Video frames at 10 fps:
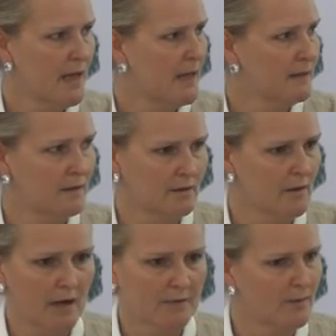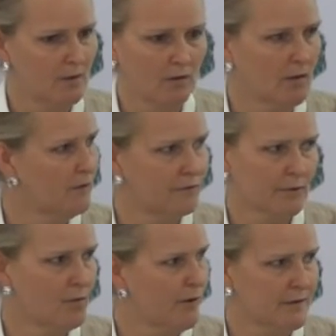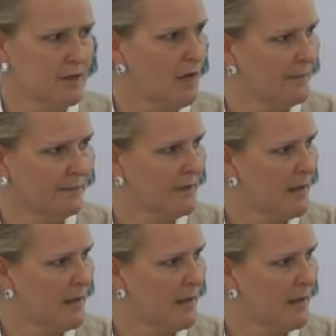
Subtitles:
And, you know, I do all over them all the time.